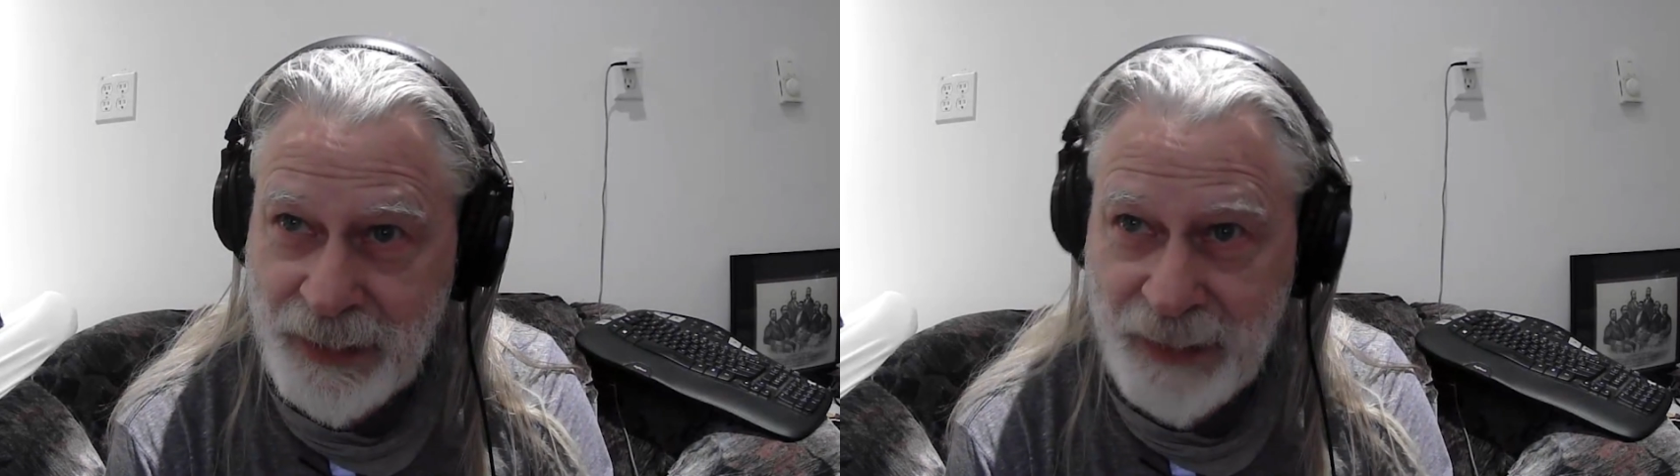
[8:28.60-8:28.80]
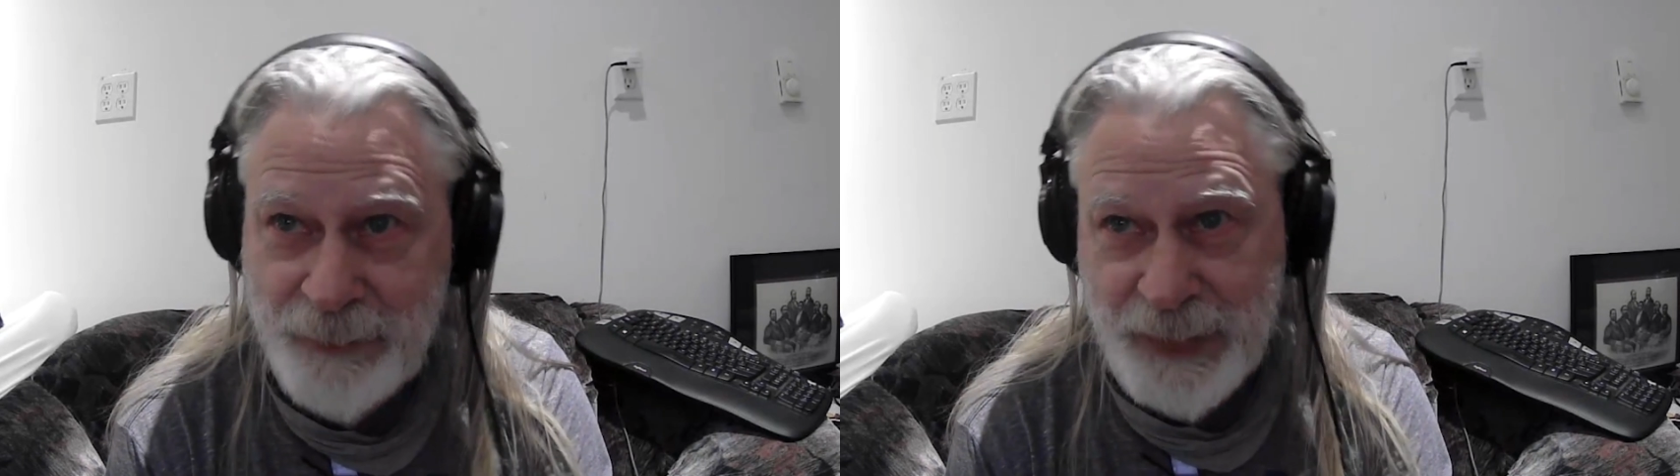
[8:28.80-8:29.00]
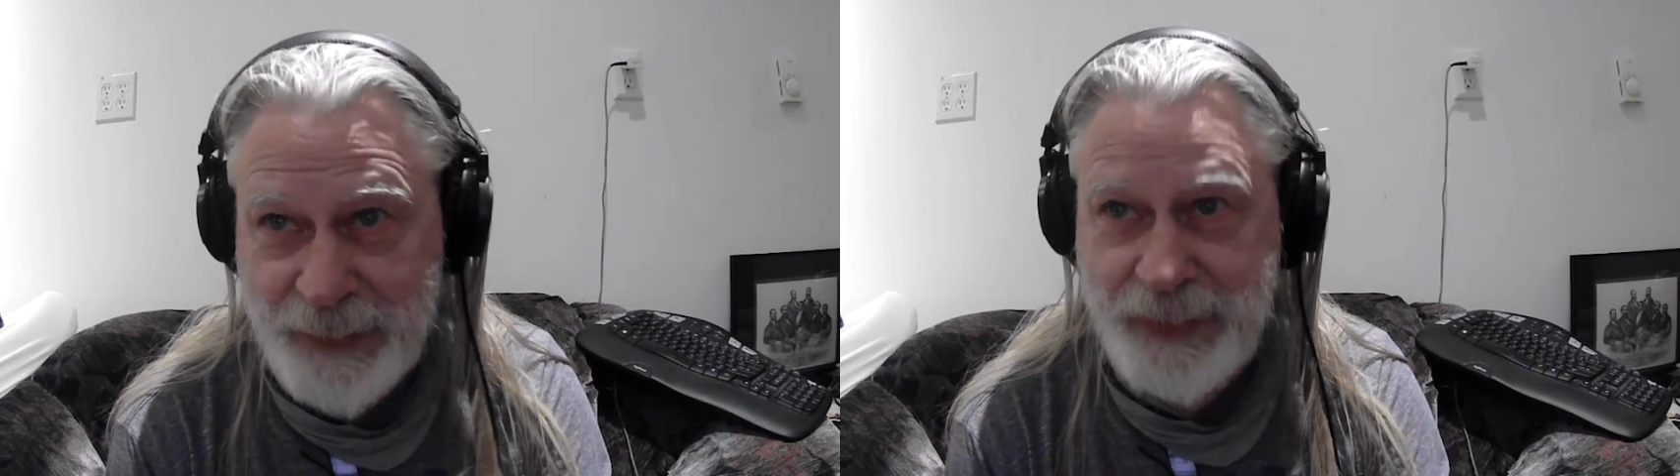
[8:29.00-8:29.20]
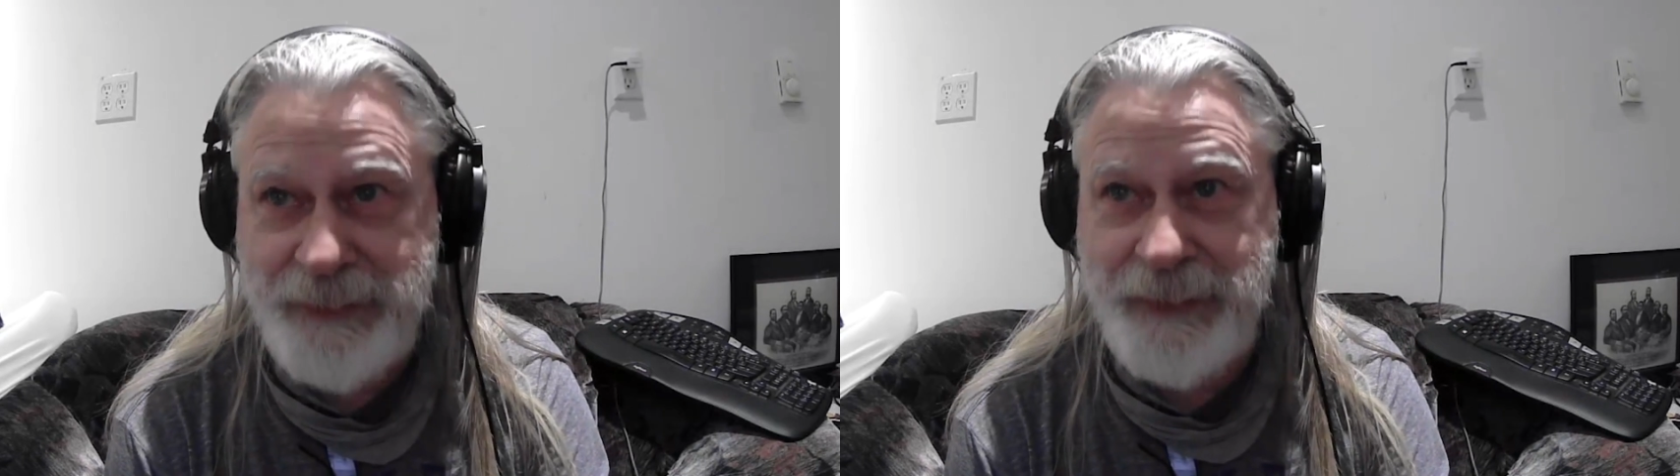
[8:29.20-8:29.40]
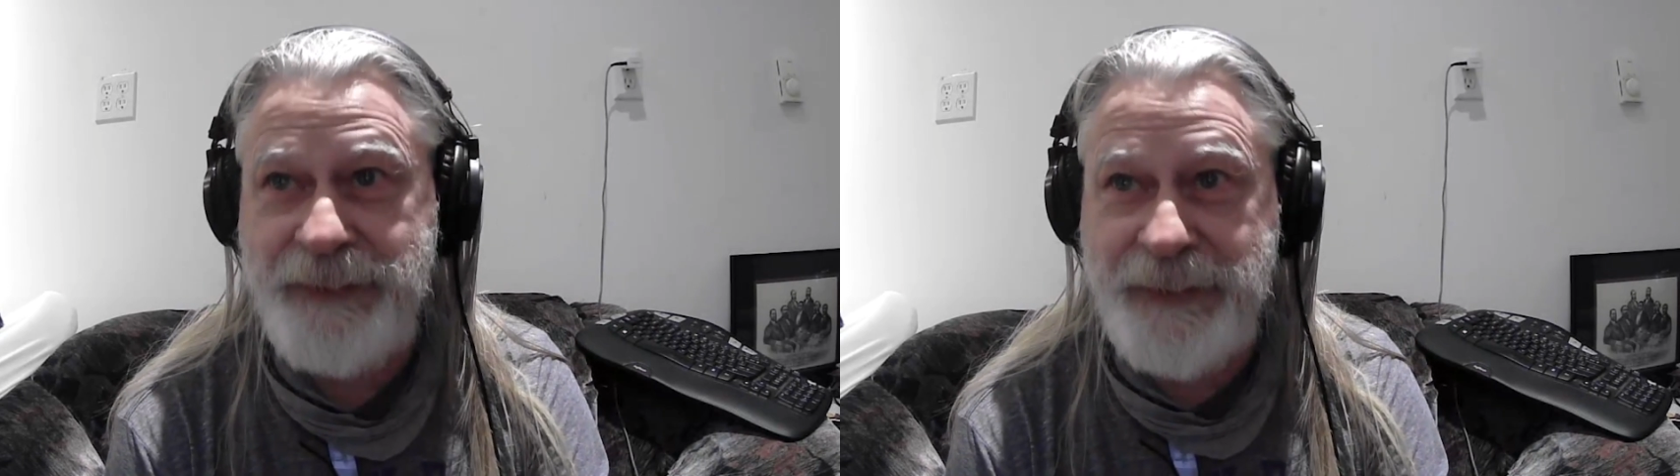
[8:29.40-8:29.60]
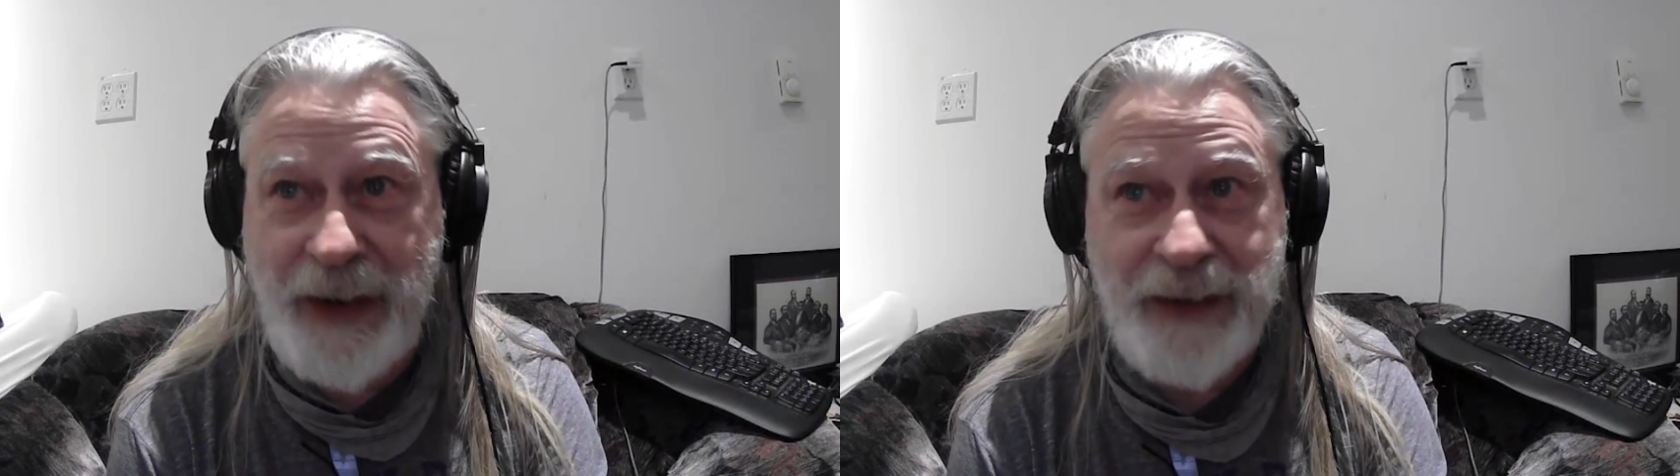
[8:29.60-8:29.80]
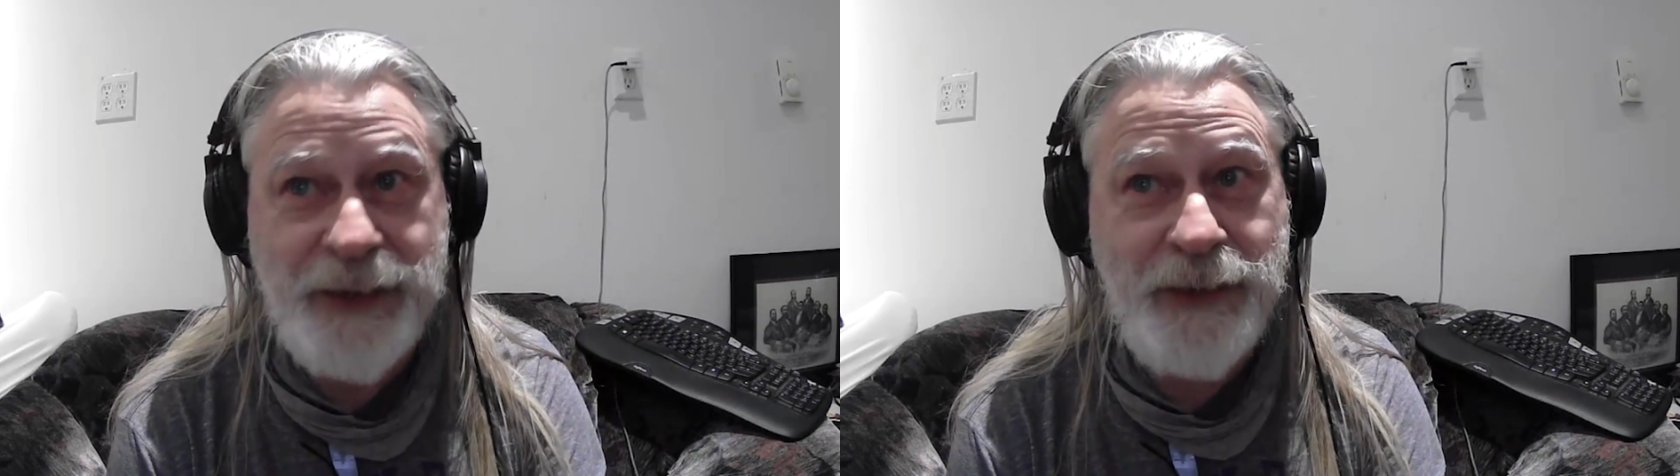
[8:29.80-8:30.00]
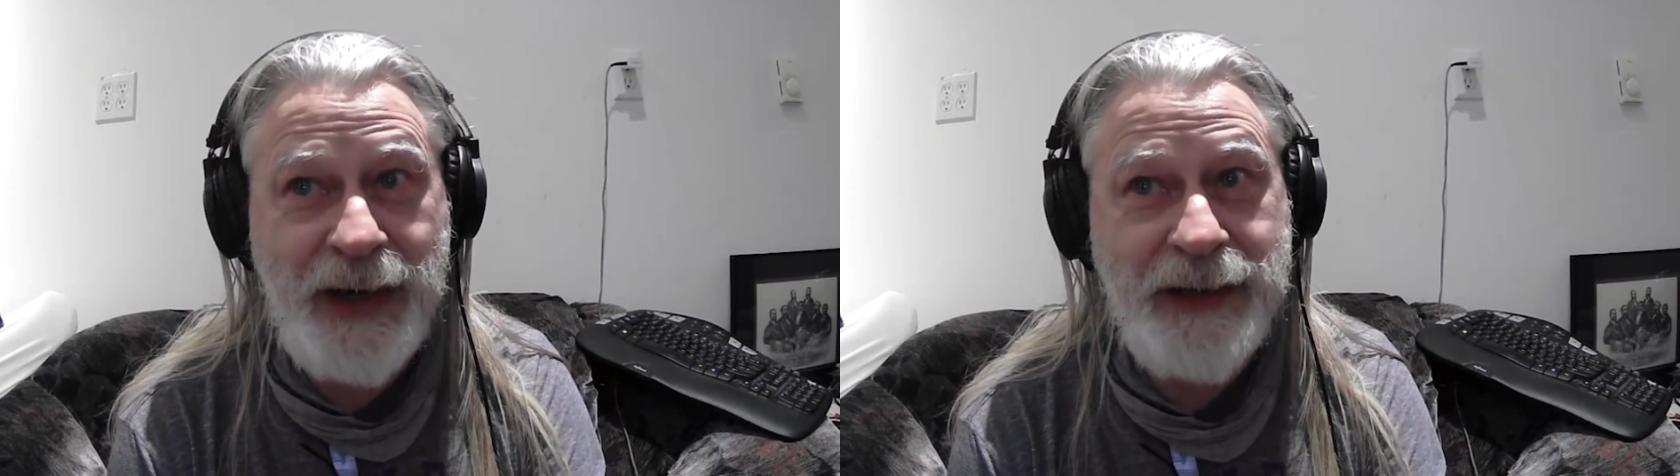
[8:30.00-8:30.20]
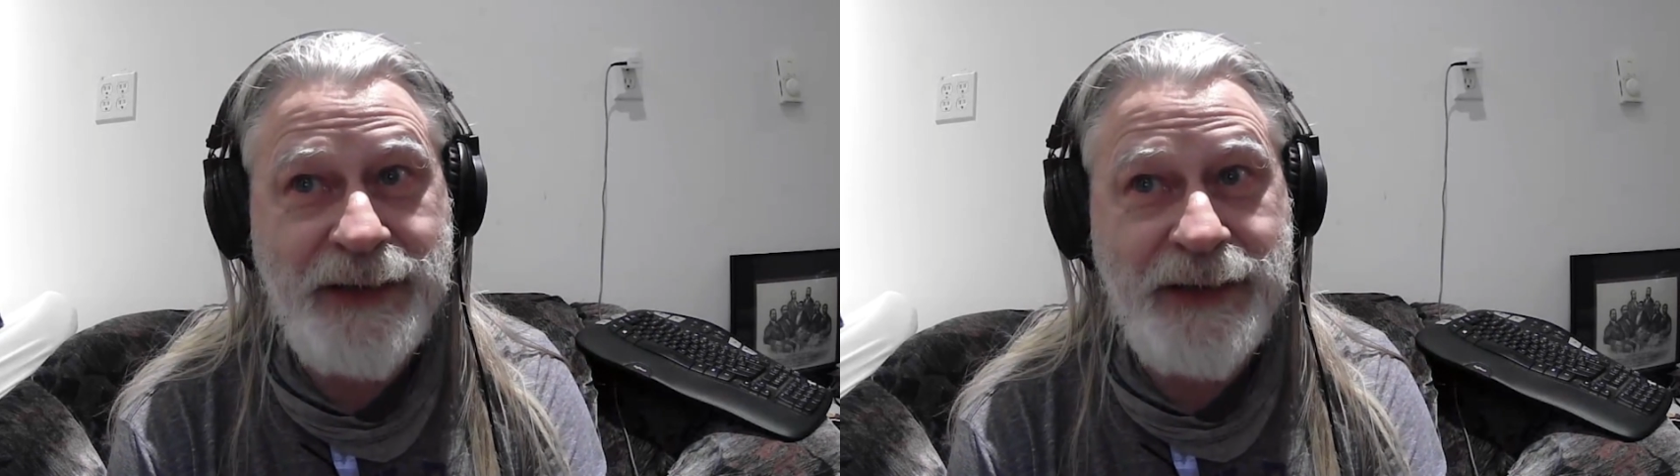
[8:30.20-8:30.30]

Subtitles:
of people even farther right